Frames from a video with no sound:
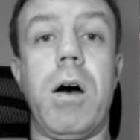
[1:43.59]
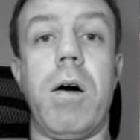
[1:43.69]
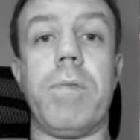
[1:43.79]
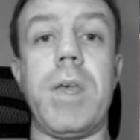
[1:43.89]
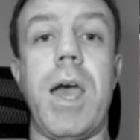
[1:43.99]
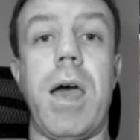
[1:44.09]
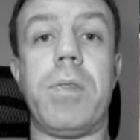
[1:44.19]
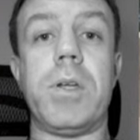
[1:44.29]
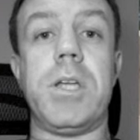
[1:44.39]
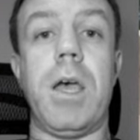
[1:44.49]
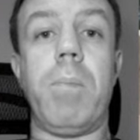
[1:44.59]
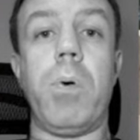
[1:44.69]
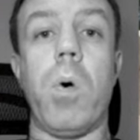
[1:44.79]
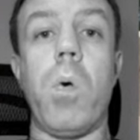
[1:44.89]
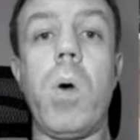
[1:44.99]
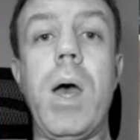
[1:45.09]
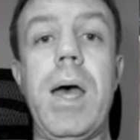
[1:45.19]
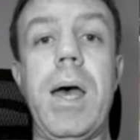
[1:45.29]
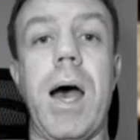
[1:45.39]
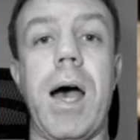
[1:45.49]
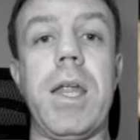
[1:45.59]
of the Hathor temple uh,